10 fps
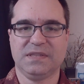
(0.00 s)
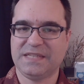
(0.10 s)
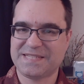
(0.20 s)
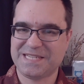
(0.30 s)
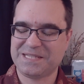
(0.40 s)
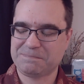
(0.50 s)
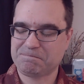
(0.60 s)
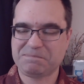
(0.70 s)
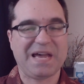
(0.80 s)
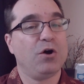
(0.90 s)
That's it.
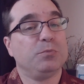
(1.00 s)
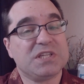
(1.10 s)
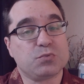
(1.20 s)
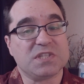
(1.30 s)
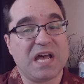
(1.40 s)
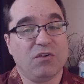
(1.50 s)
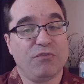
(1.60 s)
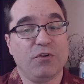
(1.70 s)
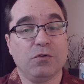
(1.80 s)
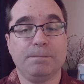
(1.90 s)
I hope this was helpful.